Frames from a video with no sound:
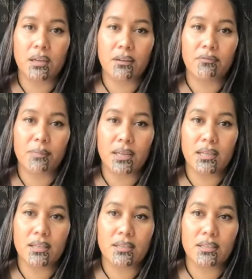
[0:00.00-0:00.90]
if money
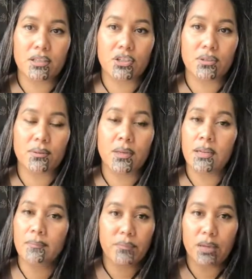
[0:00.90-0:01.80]
is an issue,
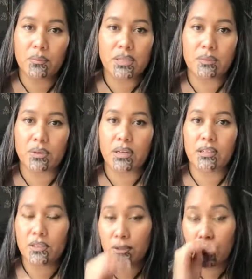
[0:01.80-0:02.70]
and we'll see what I can
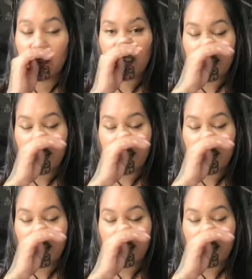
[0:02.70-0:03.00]
do.